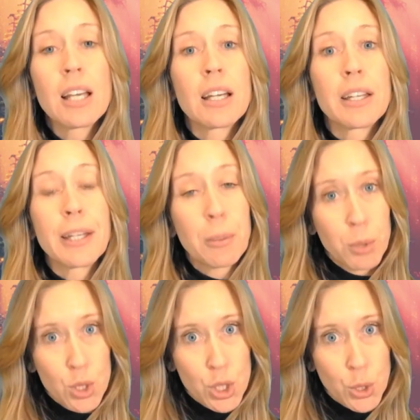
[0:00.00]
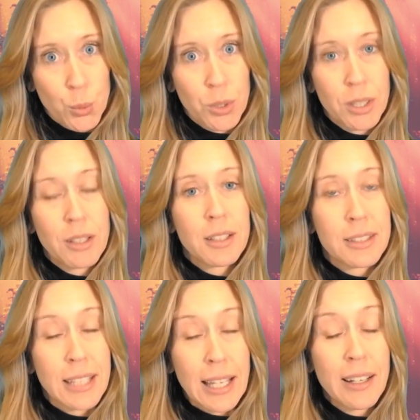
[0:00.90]
Number two,
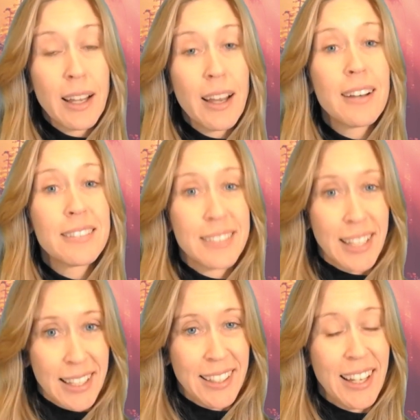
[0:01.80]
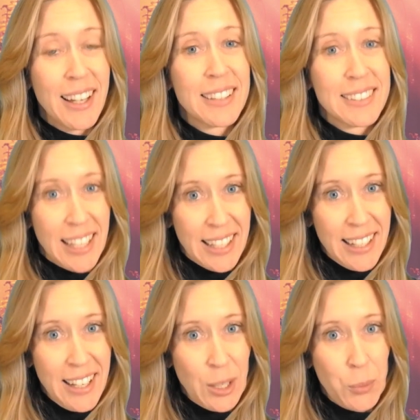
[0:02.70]
data, data,
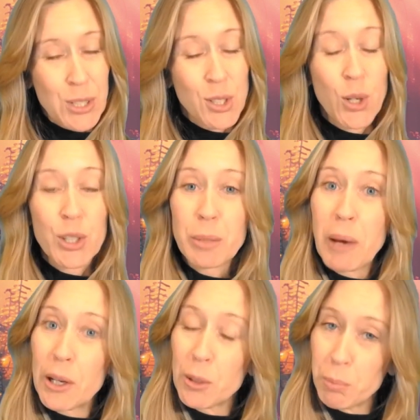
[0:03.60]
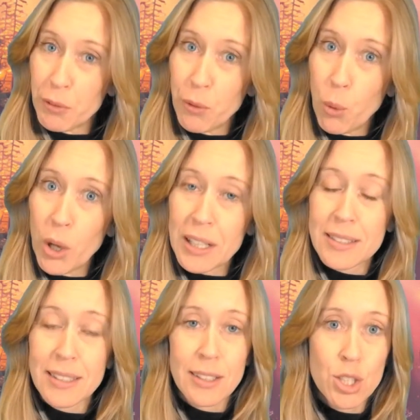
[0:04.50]
data. We talked about it before.
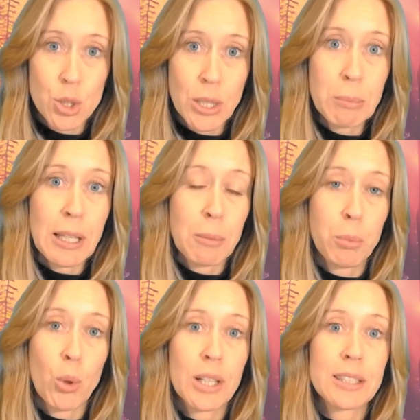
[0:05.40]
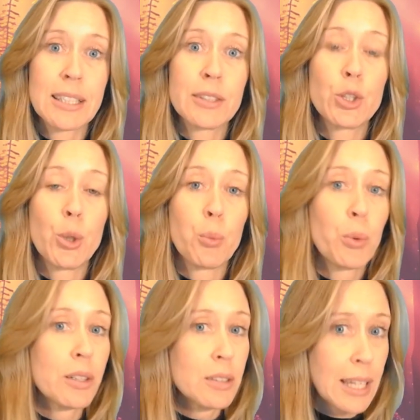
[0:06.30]
It's extremely important. You
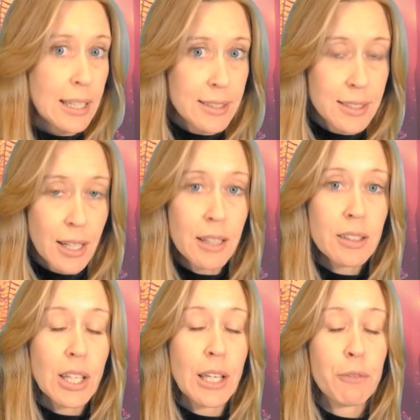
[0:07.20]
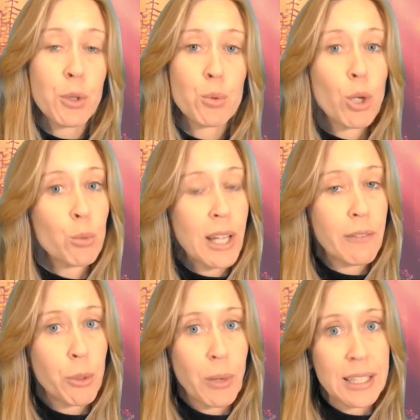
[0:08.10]
will get stuck if you don't have
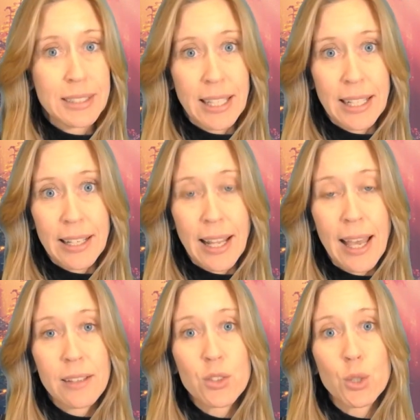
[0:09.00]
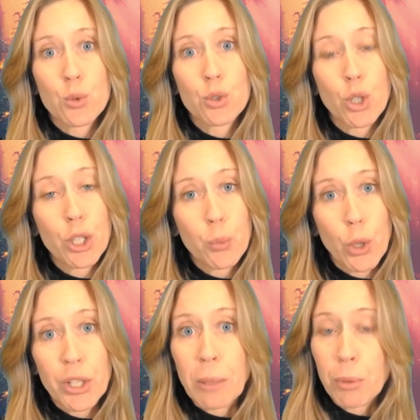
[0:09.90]
the right data at hand. So start
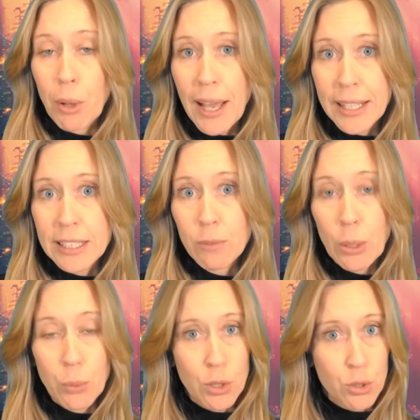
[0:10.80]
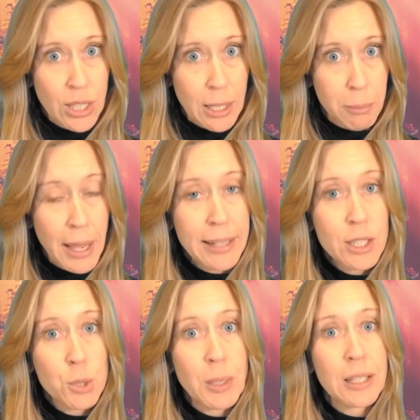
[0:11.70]
working proactively with your data
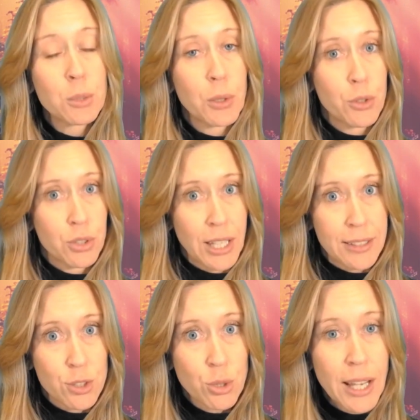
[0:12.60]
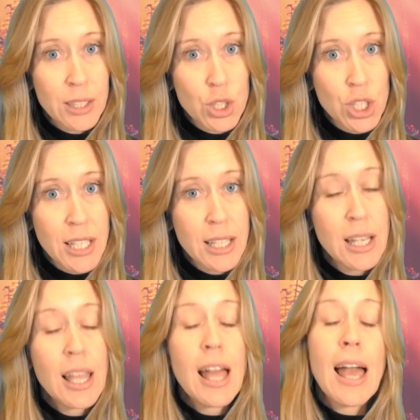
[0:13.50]
management, with your data strategy.
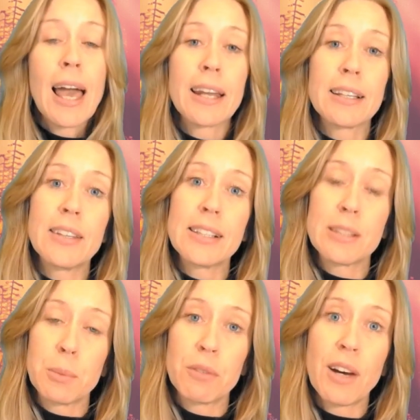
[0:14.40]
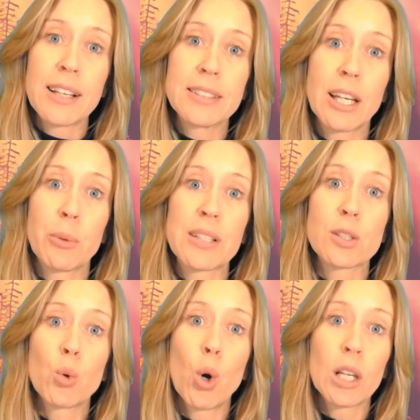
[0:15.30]
And I think some advice here is
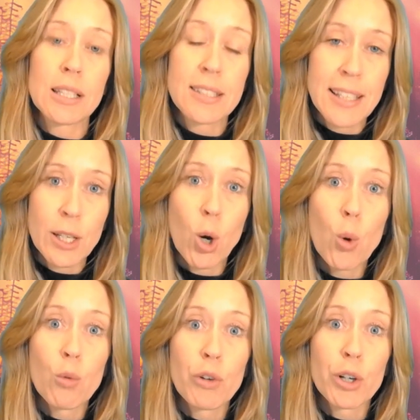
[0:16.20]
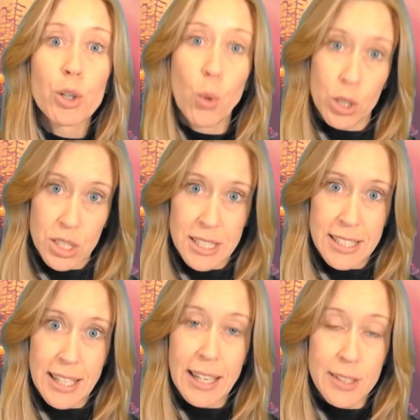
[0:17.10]
quality over
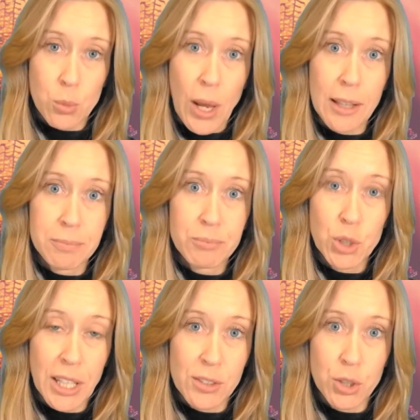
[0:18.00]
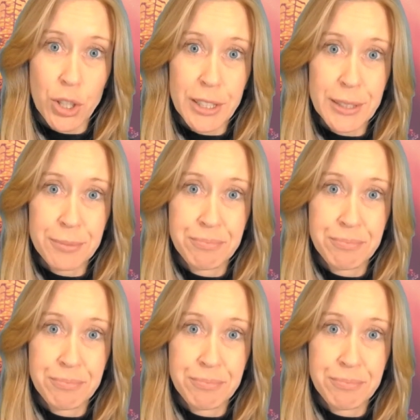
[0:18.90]
quantity as well to get started.